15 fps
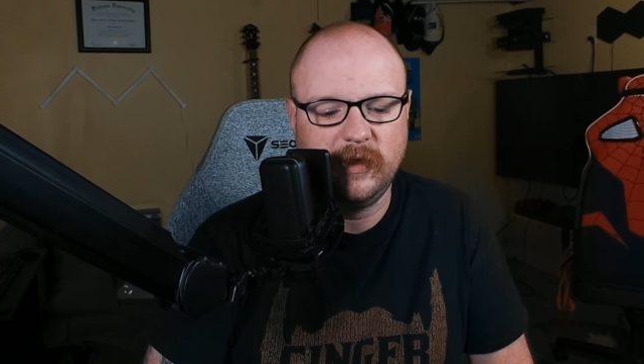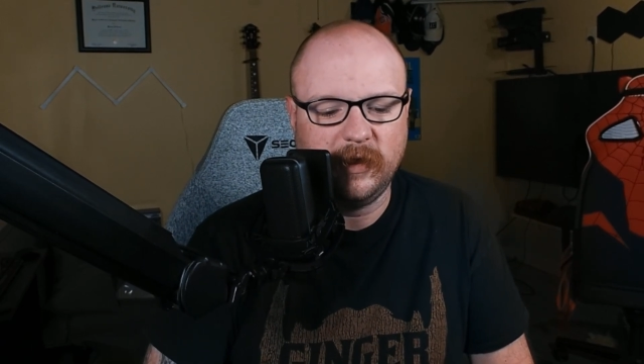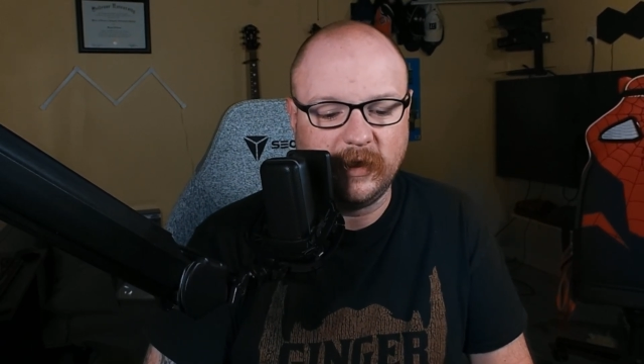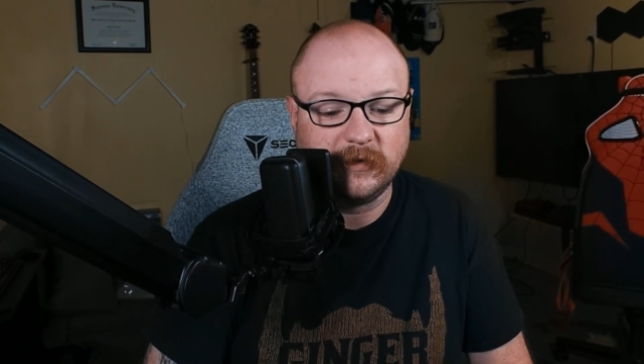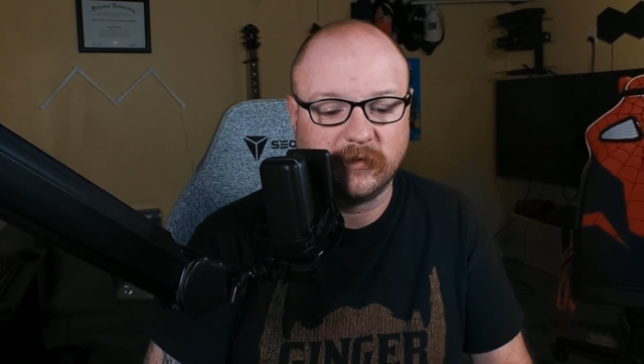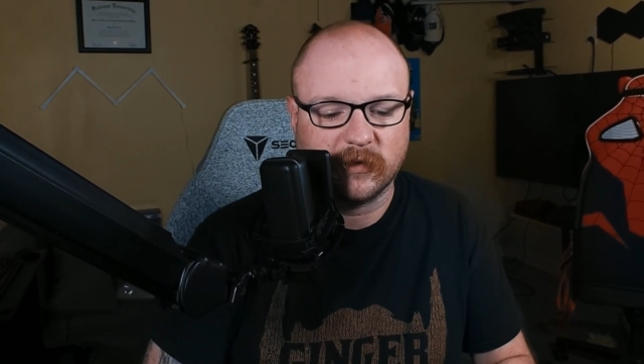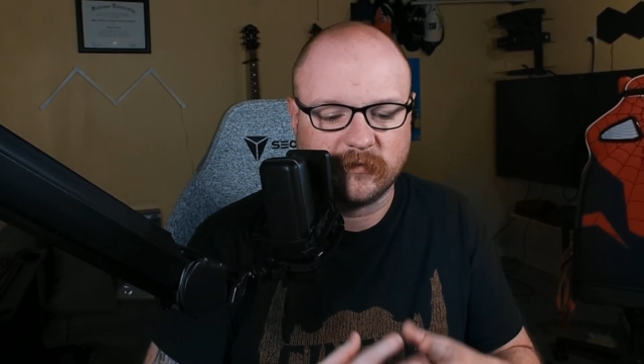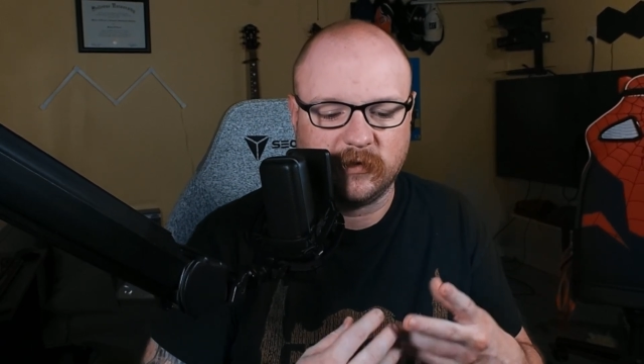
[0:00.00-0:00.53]

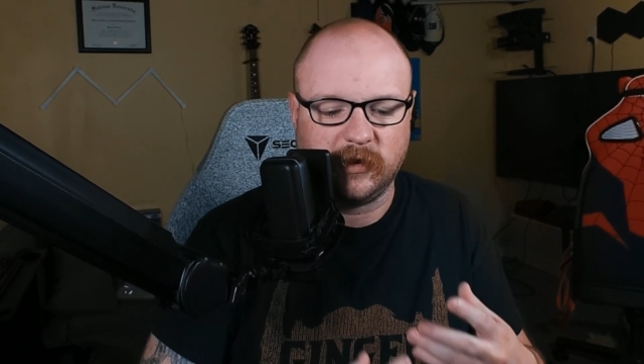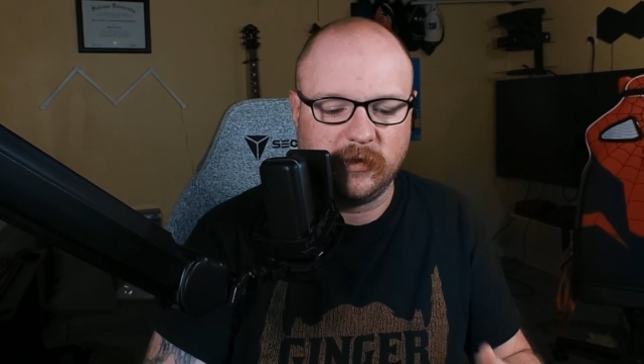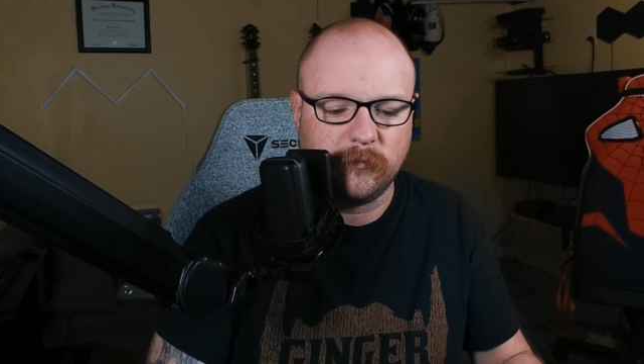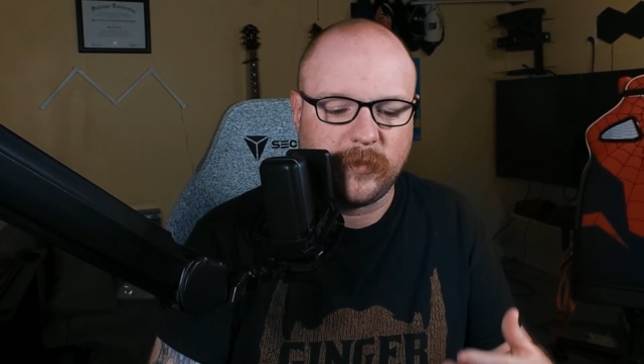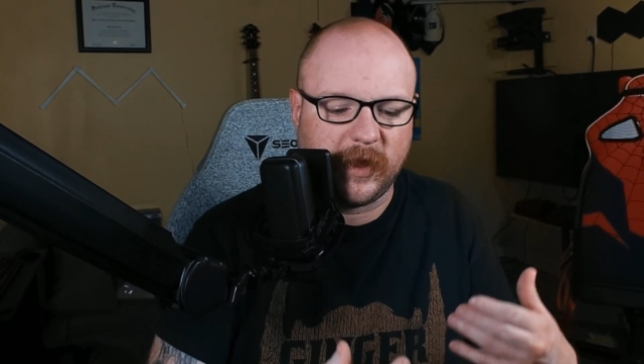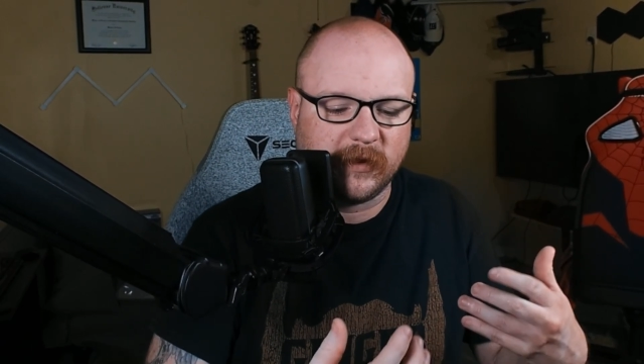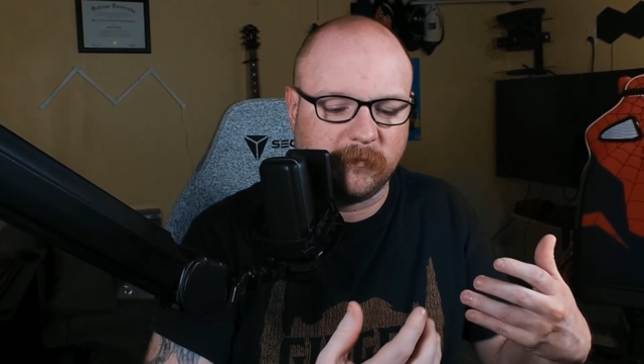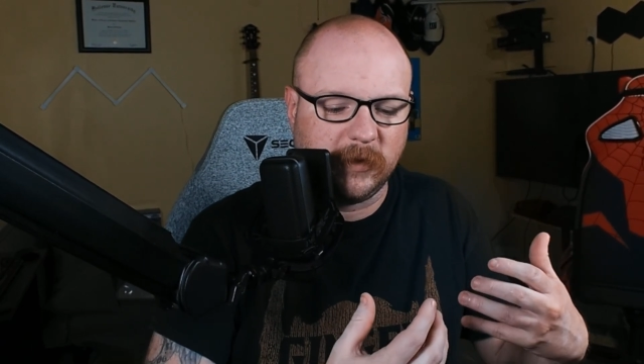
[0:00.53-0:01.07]
it doesn't
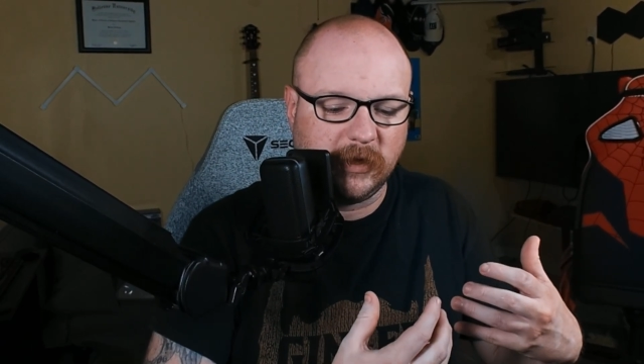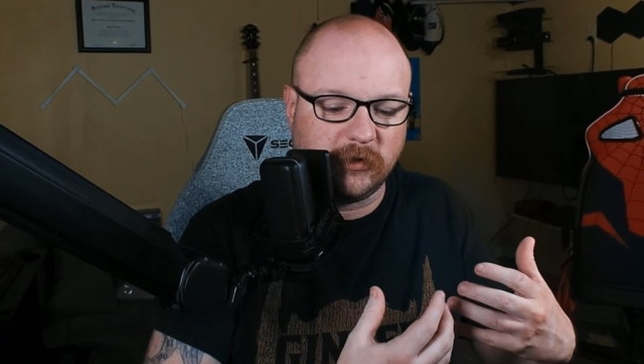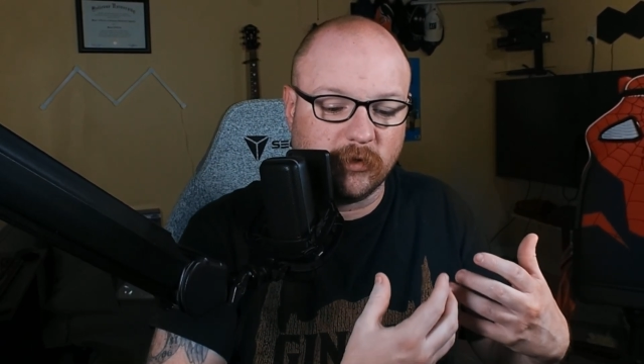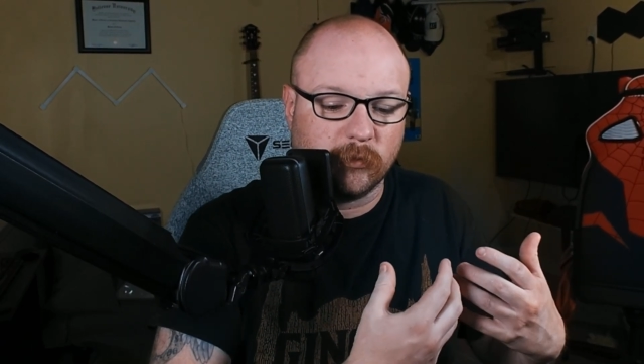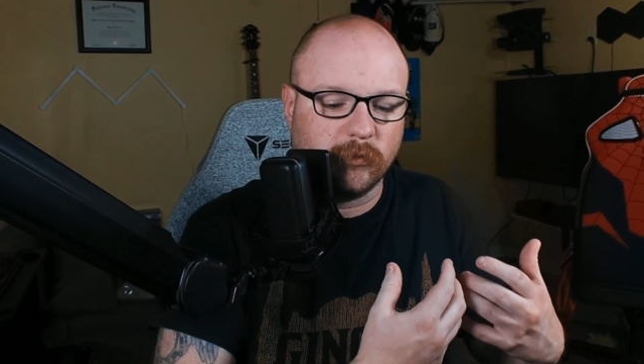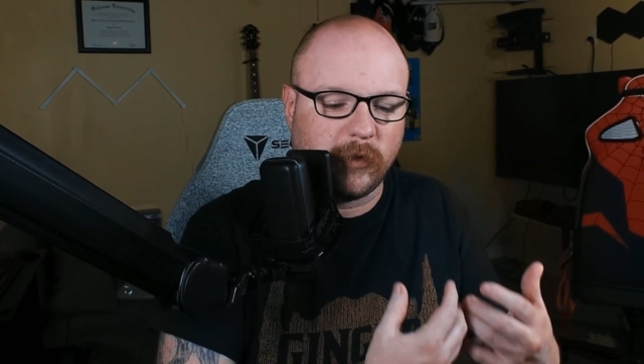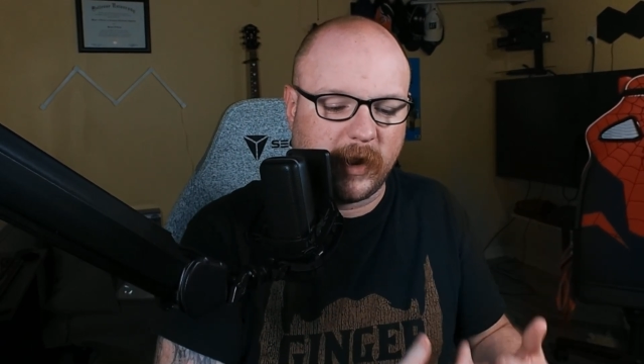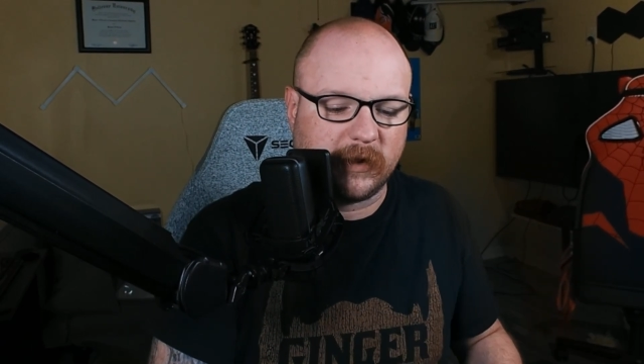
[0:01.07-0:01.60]
impact me
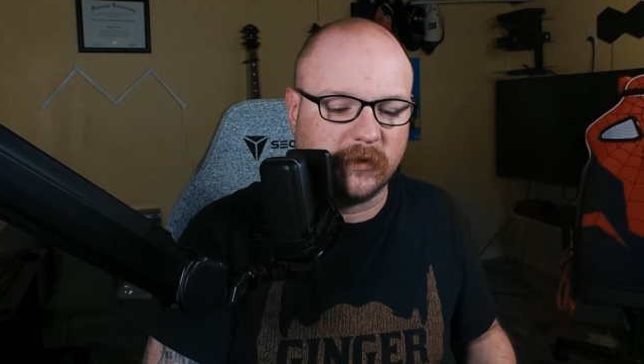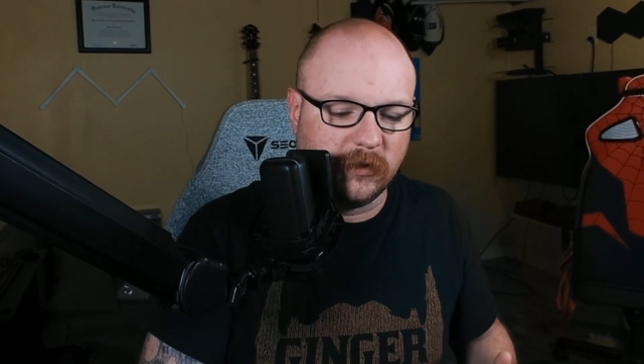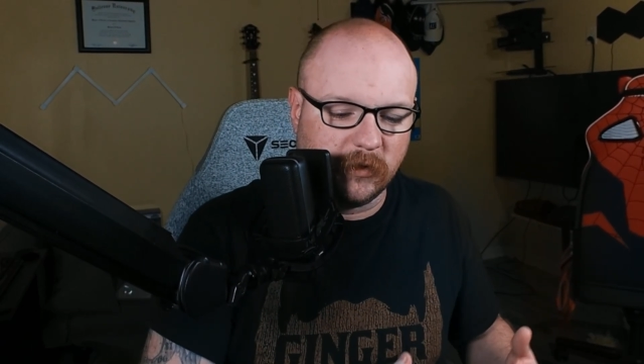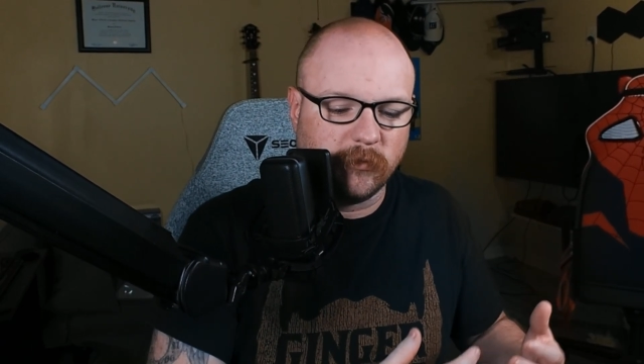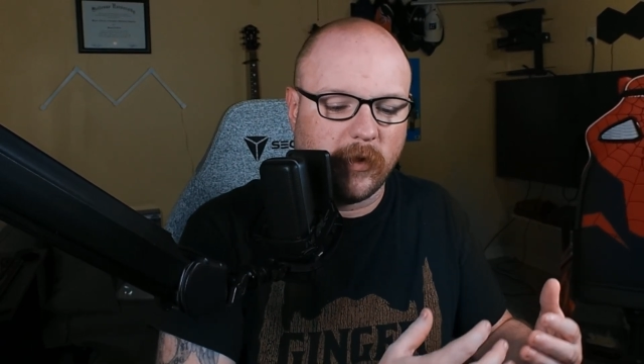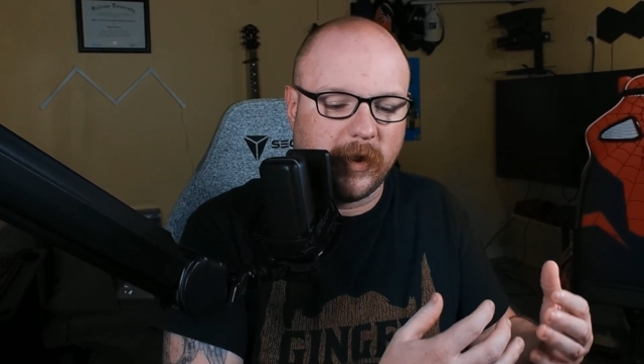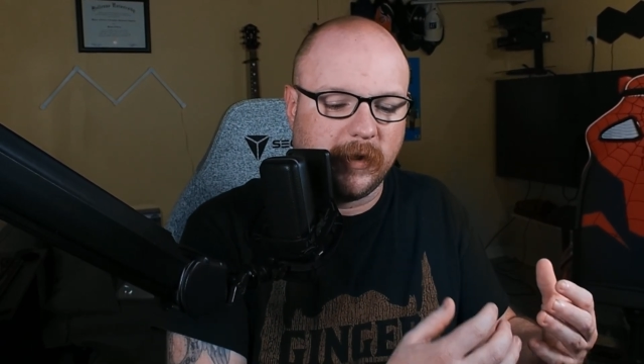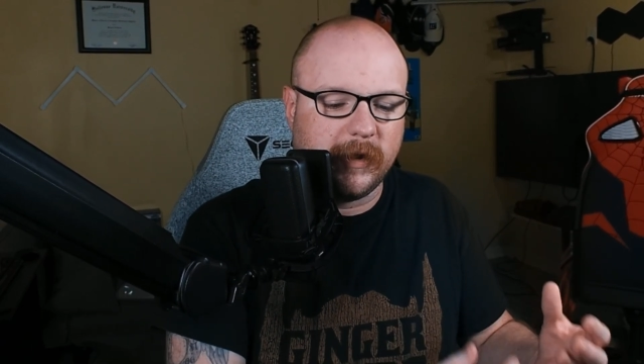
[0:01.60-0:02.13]
directly
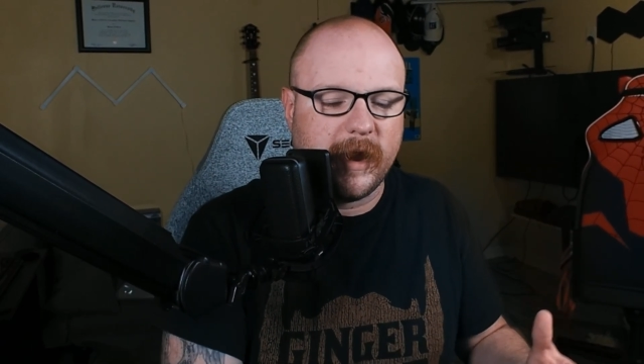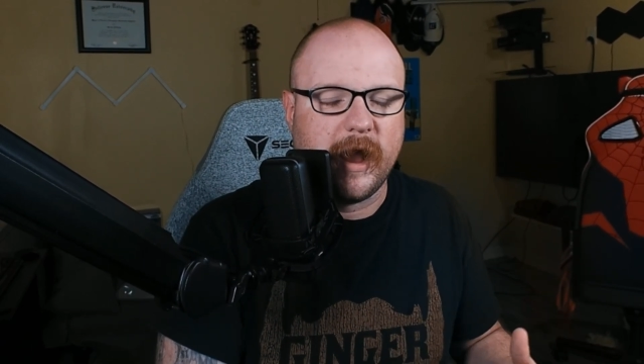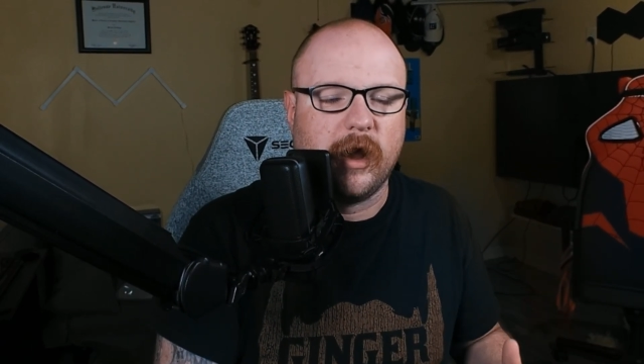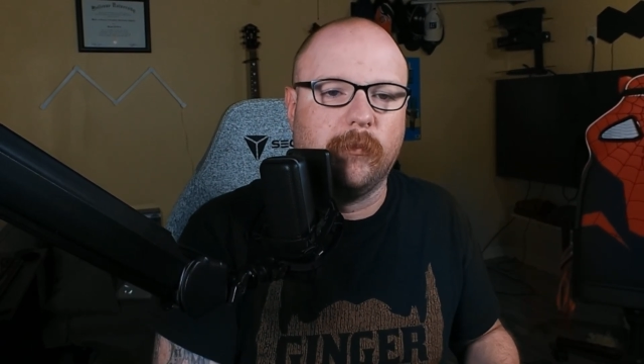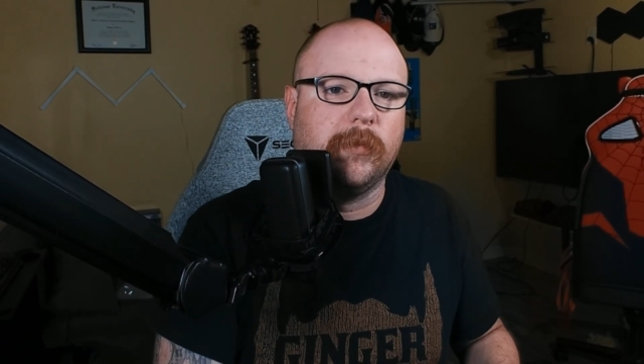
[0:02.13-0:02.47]
right now,